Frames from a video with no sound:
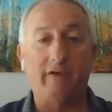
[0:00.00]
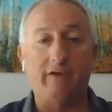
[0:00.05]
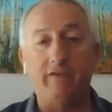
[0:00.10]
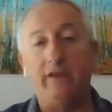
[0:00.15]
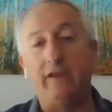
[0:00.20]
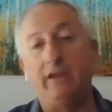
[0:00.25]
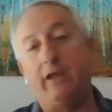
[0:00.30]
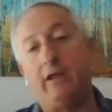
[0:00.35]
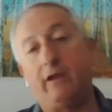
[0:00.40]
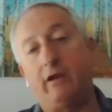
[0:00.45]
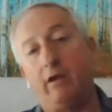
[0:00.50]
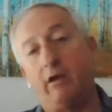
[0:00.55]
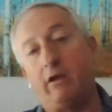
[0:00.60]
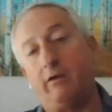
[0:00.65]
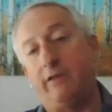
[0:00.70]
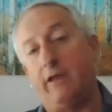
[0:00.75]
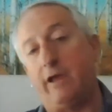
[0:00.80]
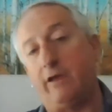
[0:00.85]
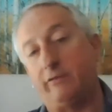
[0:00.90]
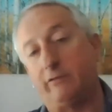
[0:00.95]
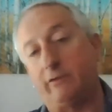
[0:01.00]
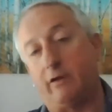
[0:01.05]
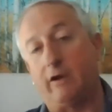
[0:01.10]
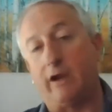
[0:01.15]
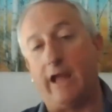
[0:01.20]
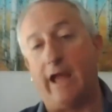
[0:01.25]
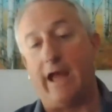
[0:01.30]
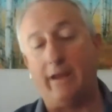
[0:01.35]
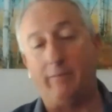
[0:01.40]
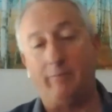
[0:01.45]
and then get a $100,000
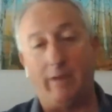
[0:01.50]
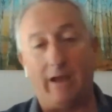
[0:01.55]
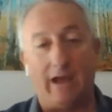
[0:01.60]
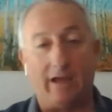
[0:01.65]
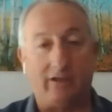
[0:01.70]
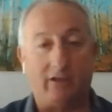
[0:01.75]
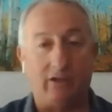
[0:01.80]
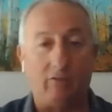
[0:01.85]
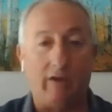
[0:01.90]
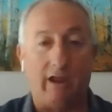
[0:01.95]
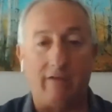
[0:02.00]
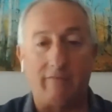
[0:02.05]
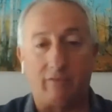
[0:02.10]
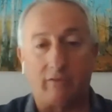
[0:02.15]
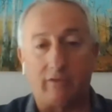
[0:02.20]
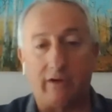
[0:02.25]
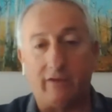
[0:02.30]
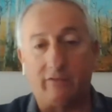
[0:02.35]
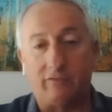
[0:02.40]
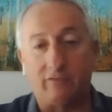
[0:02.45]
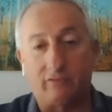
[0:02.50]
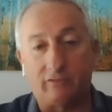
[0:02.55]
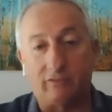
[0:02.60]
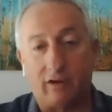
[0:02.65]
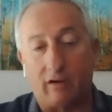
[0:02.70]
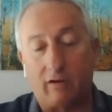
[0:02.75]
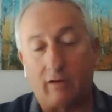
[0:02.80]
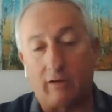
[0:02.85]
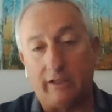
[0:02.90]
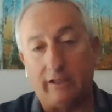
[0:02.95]
add back. You haven't
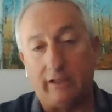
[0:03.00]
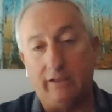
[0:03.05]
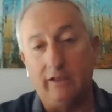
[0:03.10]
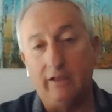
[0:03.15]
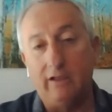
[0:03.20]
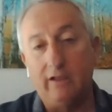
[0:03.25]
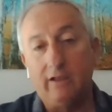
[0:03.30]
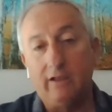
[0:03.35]
necessarily,